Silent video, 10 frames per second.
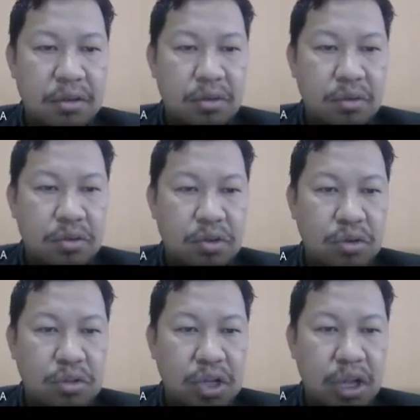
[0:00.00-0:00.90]
to
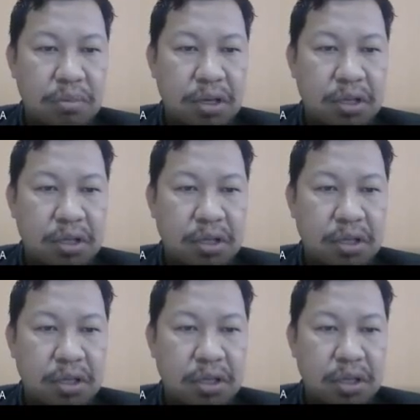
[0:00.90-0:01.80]
show the
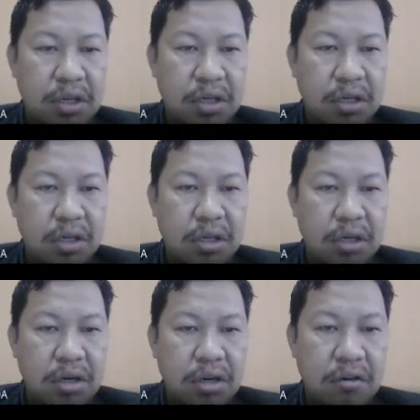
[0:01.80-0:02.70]
ability
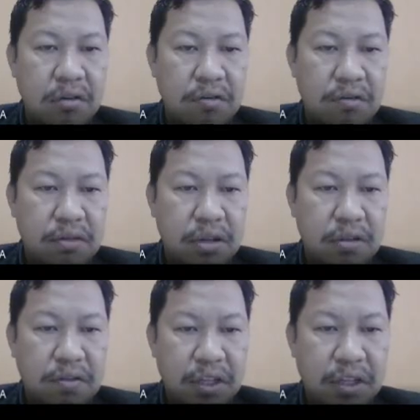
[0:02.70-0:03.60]
of
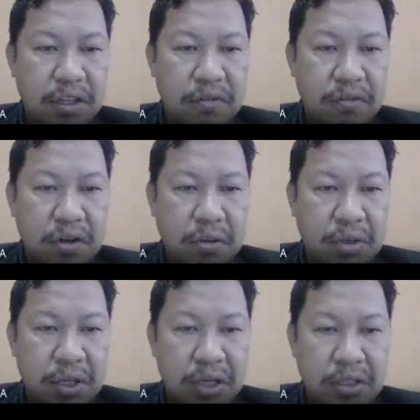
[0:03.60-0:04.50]
effective
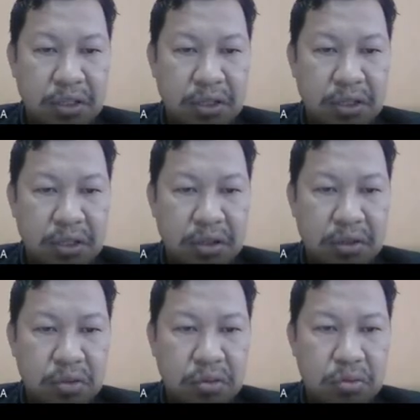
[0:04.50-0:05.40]
communication,
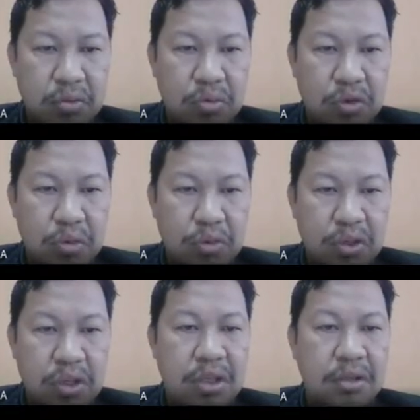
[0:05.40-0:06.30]
to
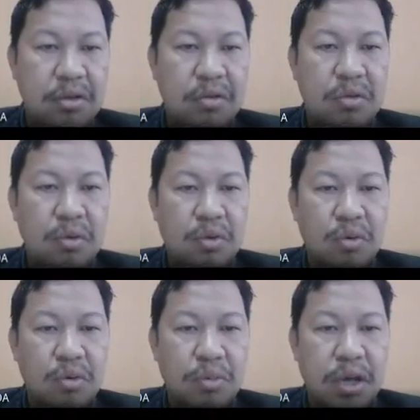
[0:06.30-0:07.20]

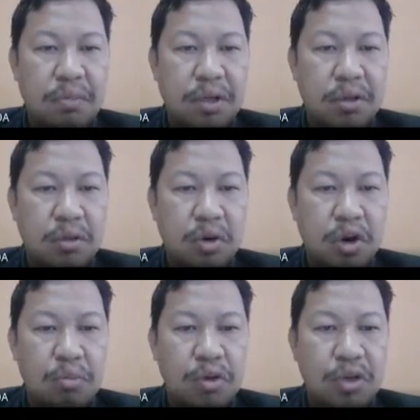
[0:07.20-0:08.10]
be able to
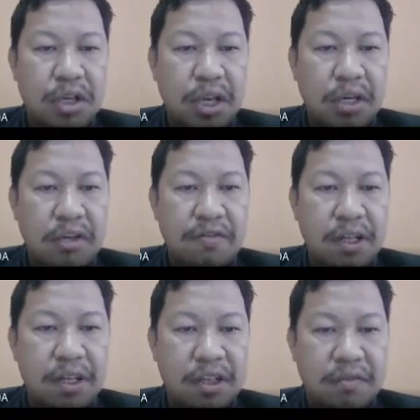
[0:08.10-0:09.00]
communicate
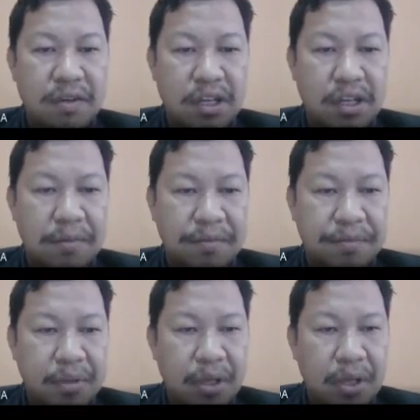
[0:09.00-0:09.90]
effectively.
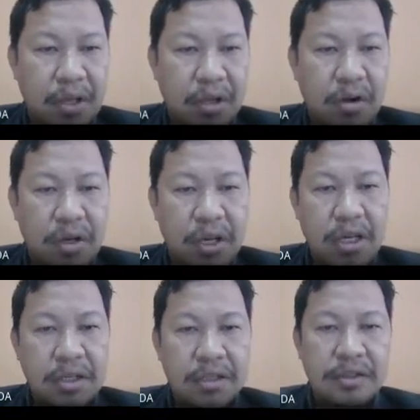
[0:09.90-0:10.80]

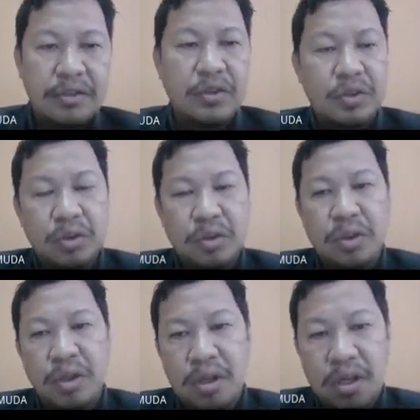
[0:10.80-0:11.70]
Okay,
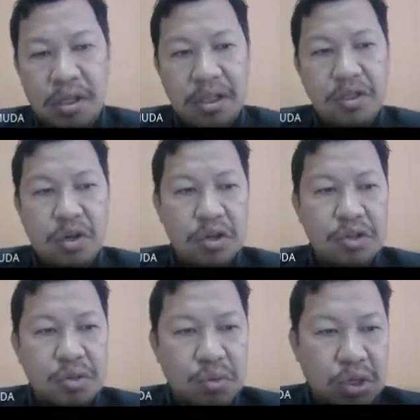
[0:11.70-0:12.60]
so in this
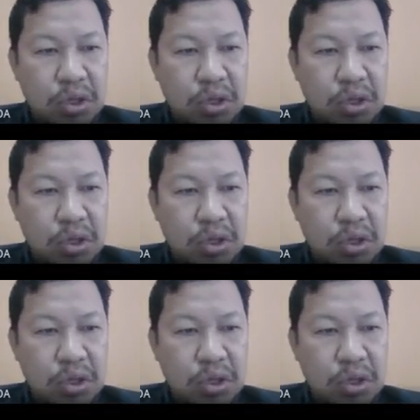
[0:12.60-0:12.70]
course we